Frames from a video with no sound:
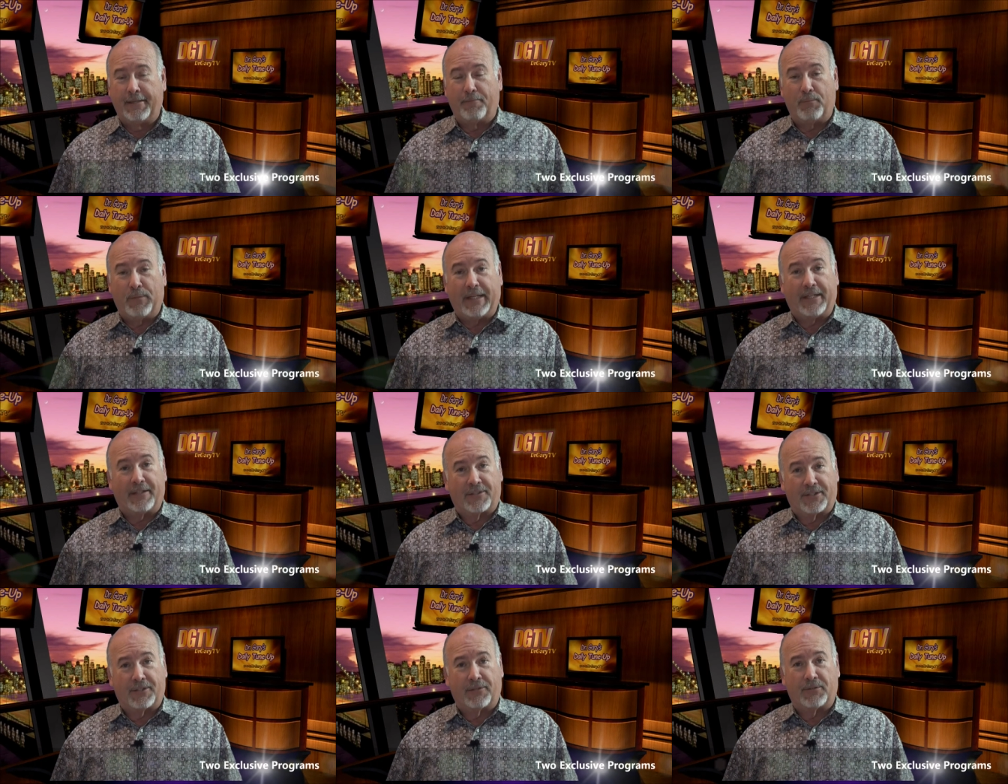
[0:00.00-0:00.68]
big
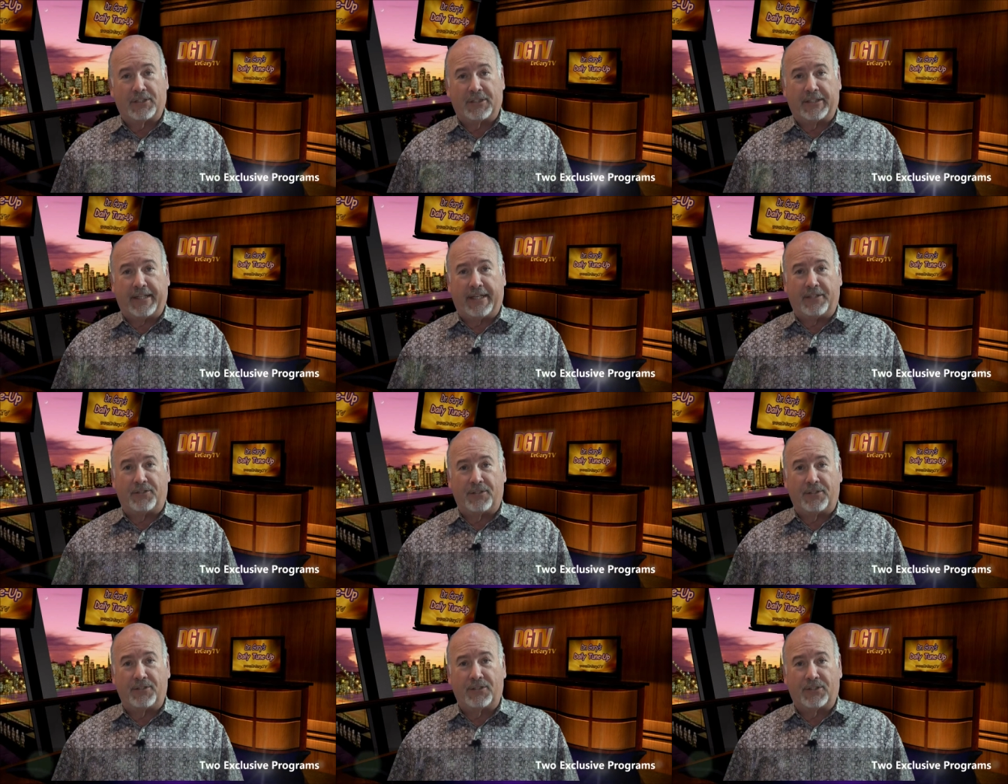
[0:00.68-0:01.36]

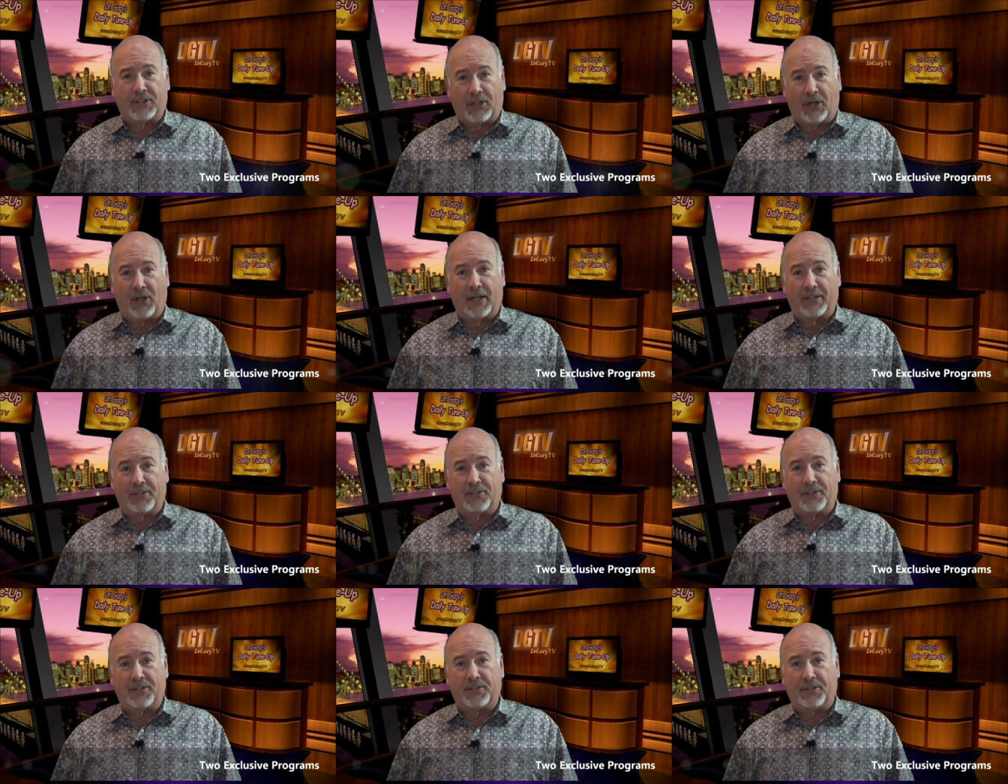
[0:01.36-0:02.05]
associations,
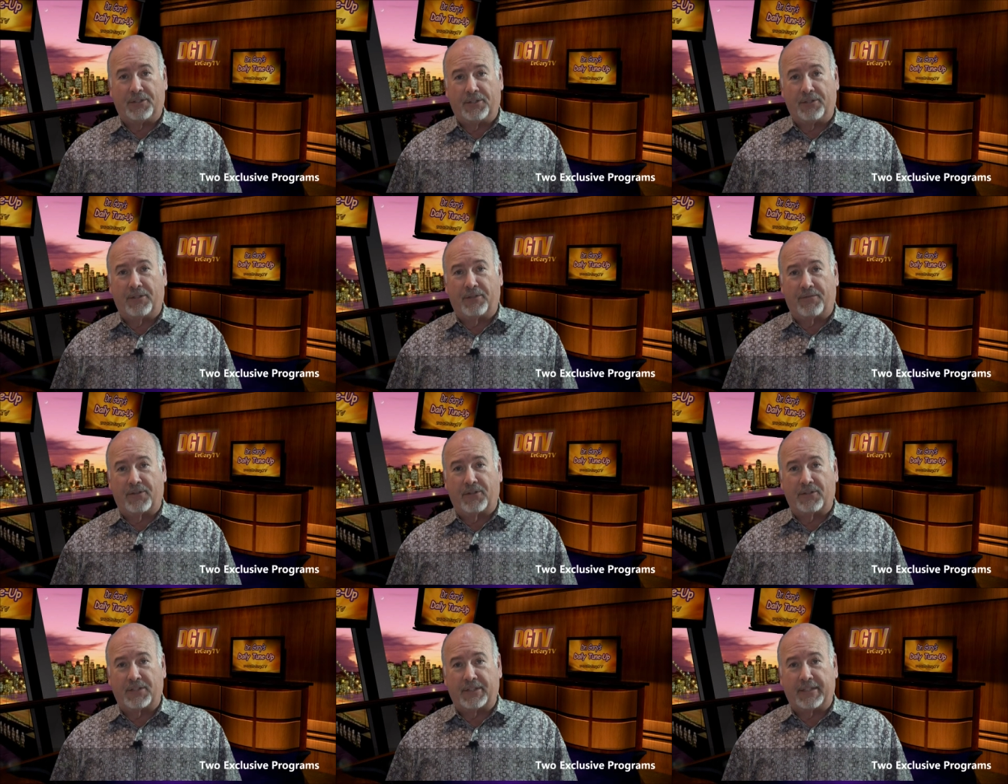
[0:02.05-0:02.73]
colleges, and
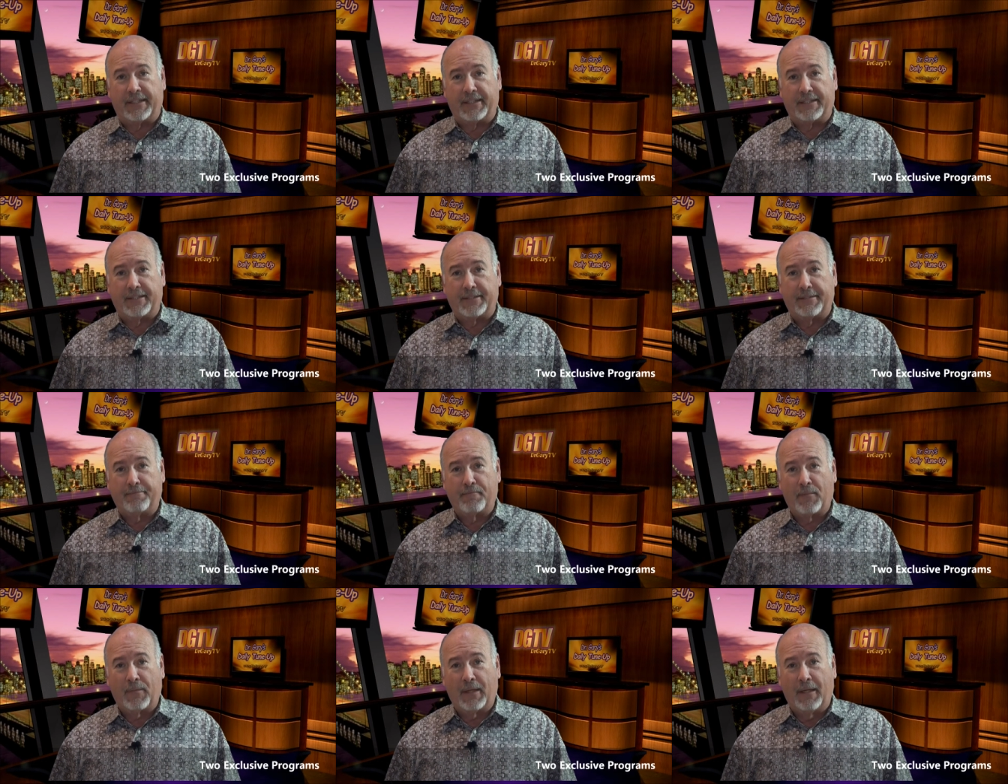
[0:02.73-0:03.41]
universities
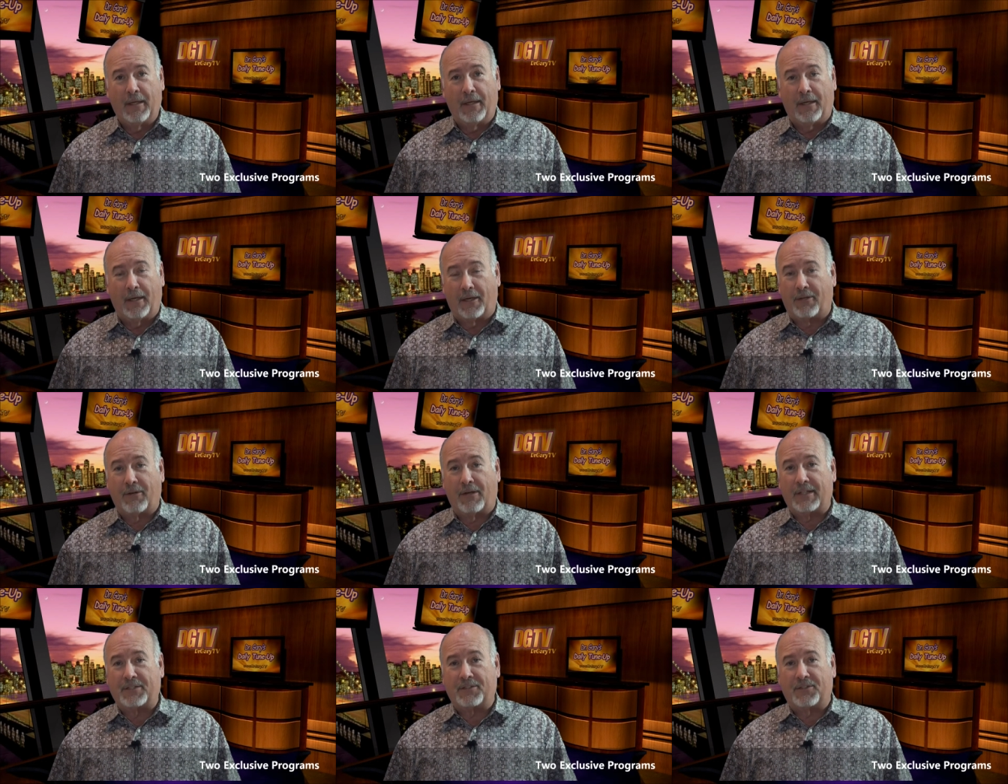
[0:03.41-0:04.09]

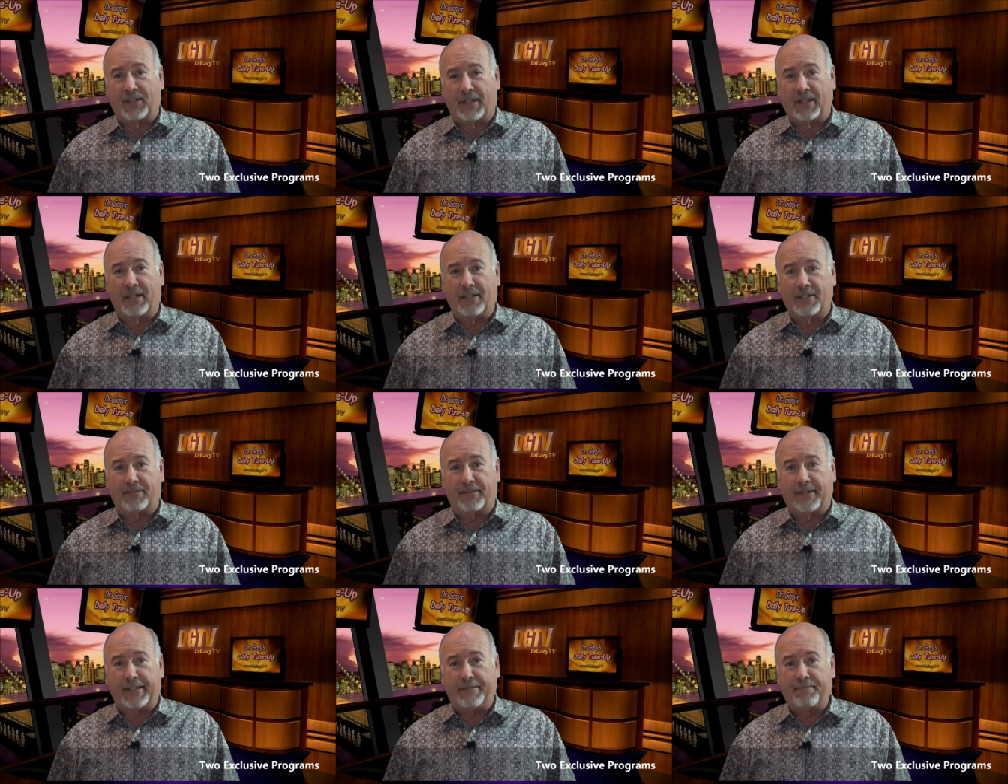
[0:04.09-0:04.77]
across the
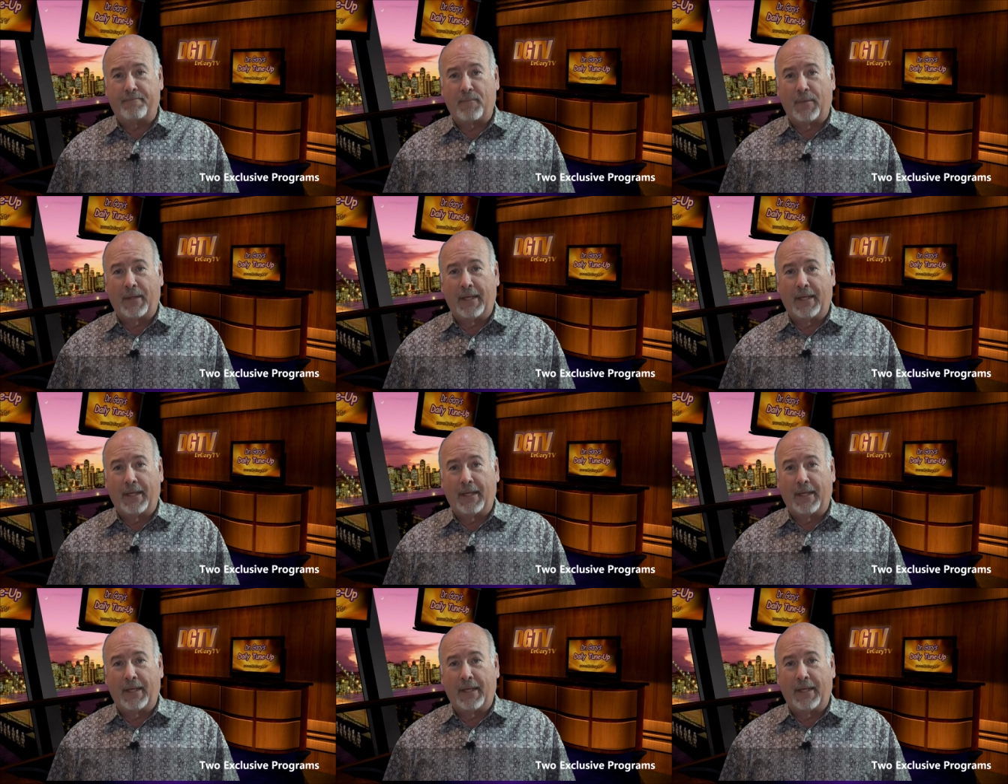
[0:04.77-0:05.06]
country.